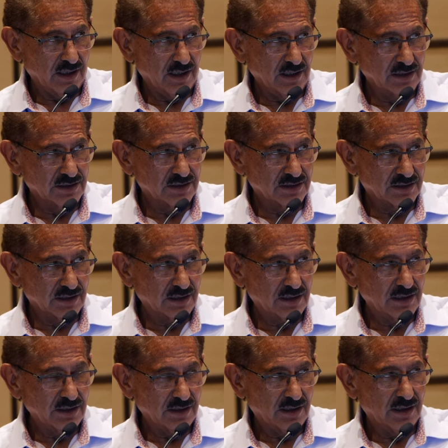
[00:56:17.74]
uh,
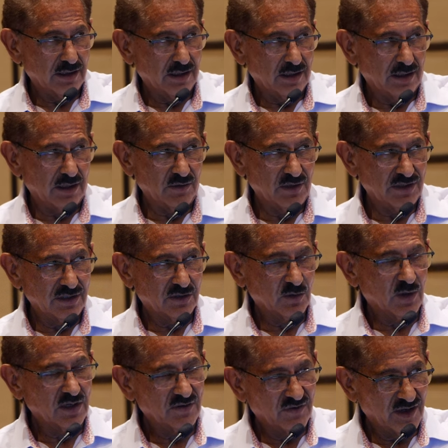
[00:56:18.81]
study that we did
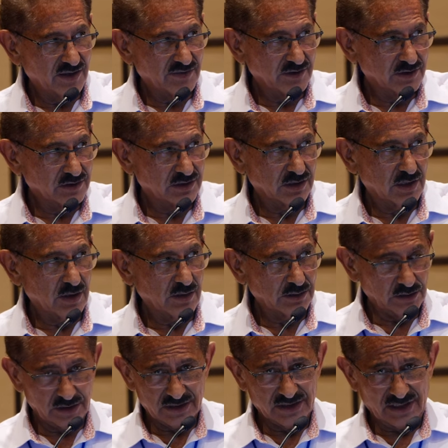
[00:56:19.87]
25 years ago and
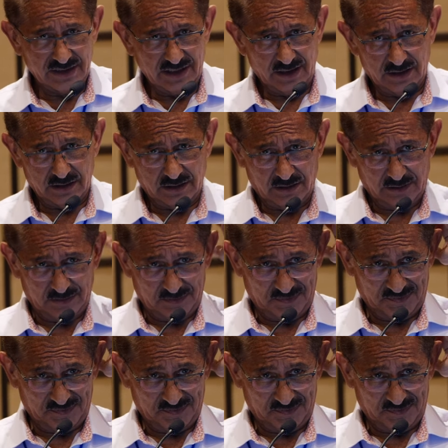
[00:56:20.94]
looks identical.